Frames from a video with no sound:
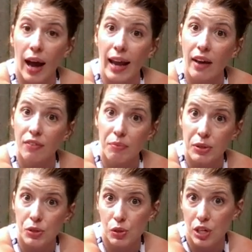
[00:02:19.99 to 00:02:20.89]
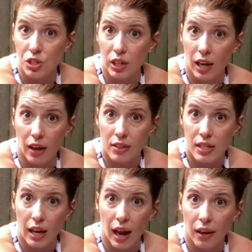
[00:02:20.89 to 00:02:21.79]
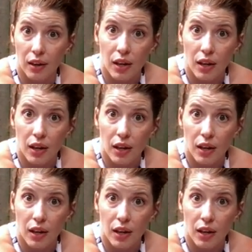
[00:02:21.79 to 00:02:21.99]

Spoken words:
I haven't been stretching yet today.